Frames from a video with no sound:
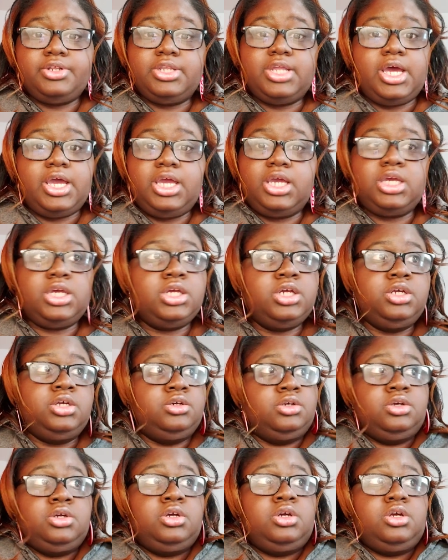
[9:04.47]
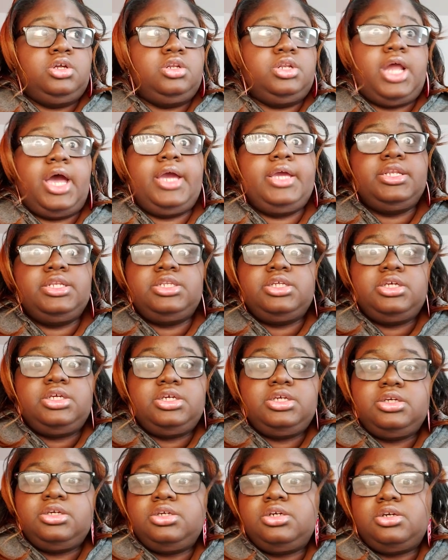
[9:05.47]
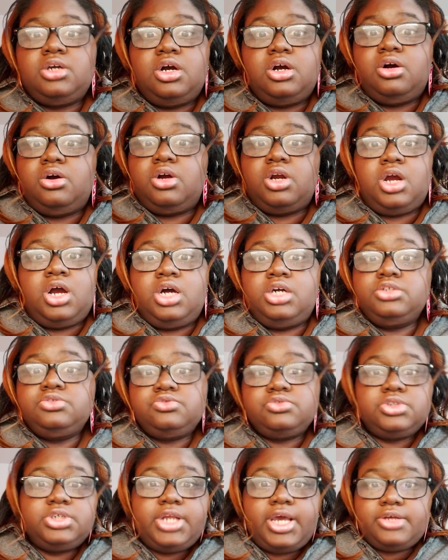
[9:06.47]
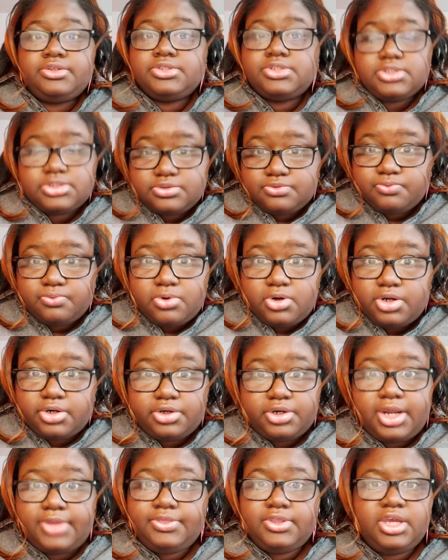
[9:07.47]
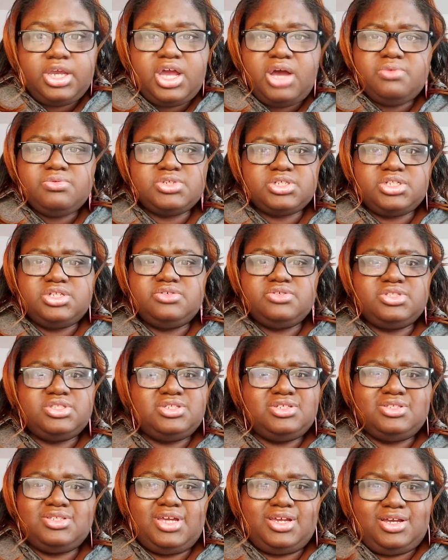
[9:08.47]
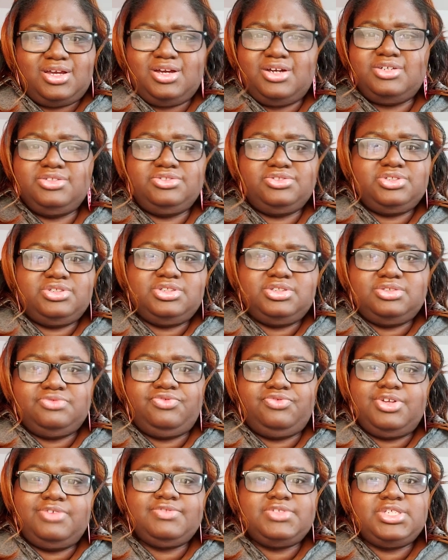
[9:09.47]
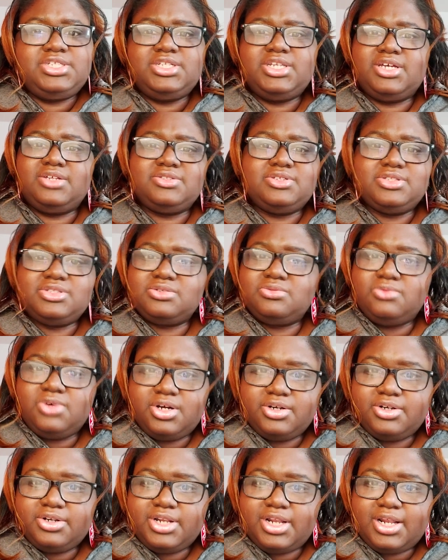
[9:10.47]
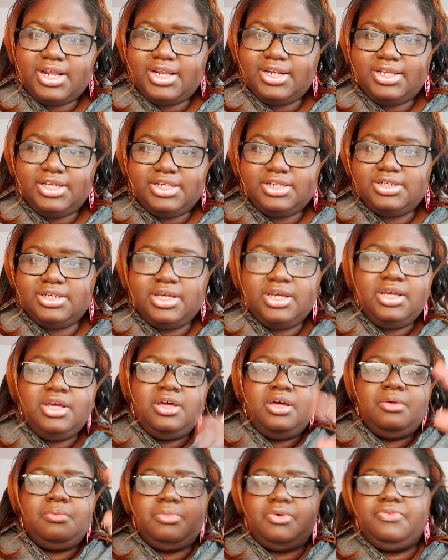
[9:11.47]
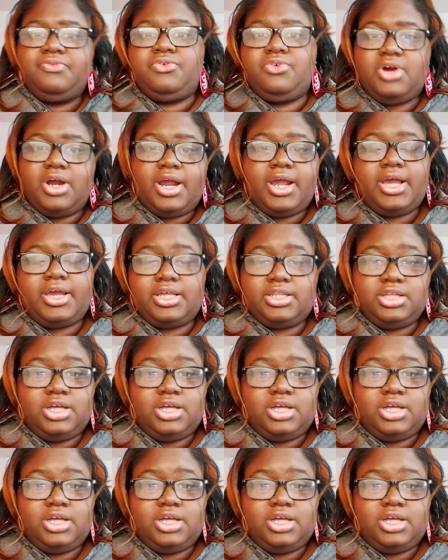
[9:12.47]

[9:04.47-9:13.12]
like 90 or 100 ounces of water. I think I was close to like 115 ounces of water that I needed before I